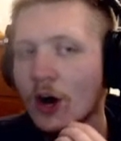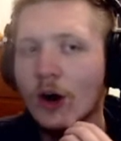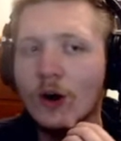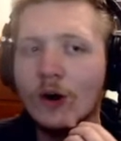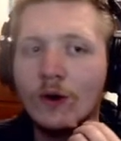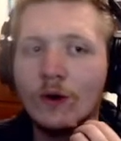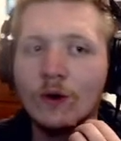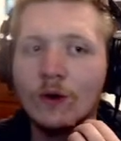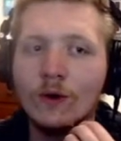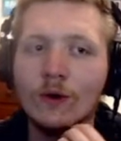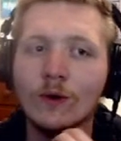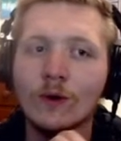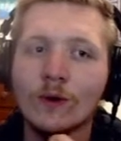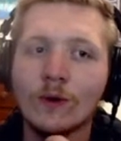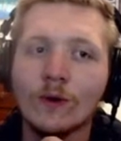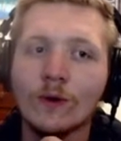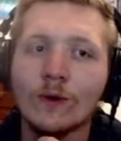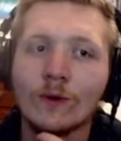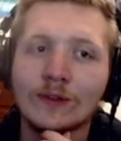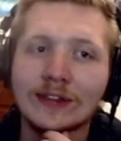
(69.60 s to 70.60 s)

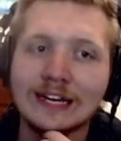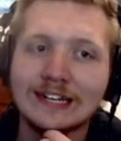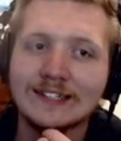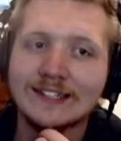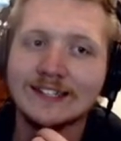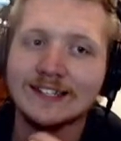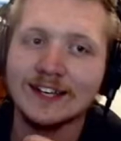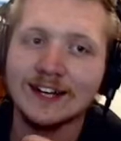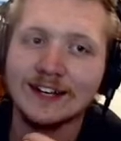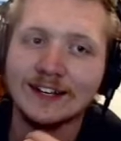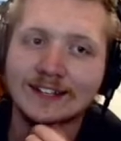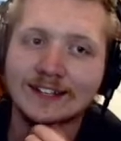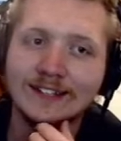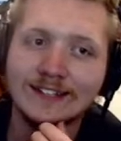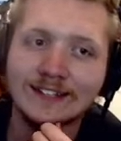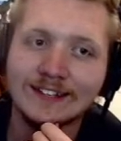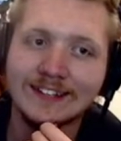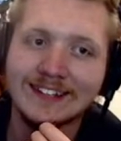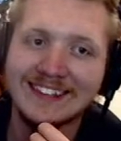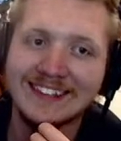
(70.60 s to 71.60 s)
Oh, that's
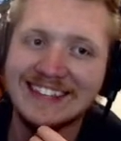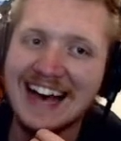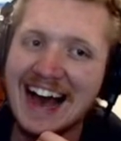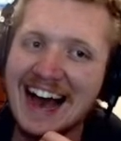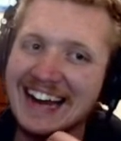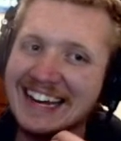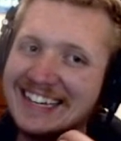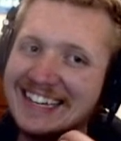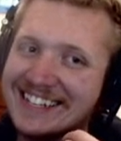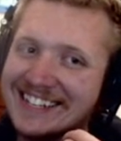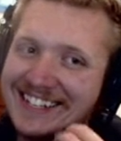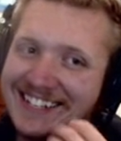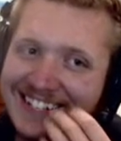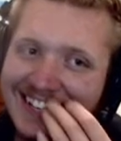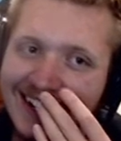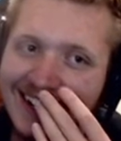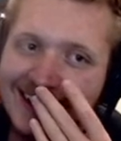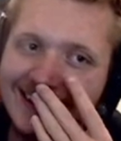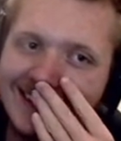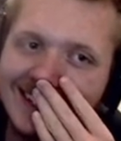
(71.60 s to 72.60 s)
sus. That is
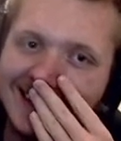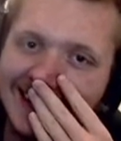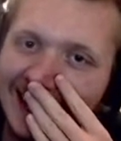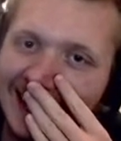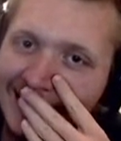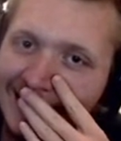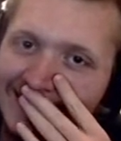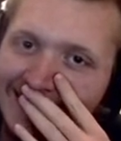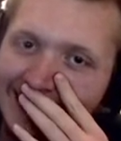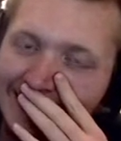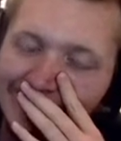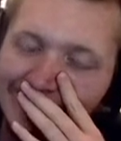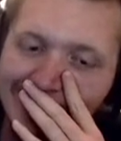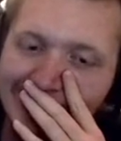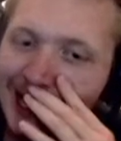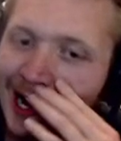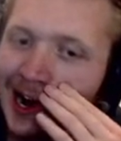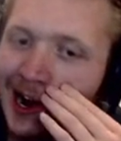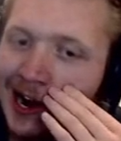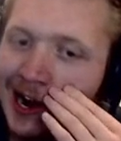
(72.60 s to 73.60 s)
sus. I'm
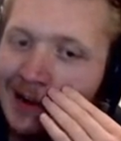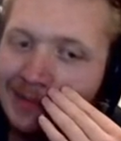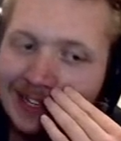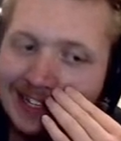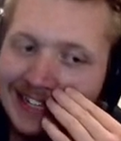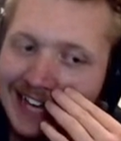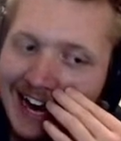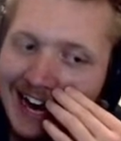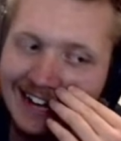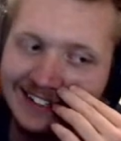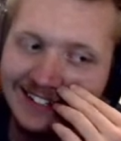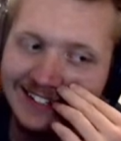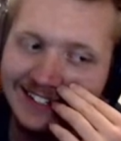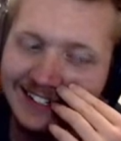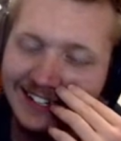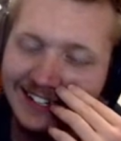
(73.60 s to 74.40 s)
sorry, but that's...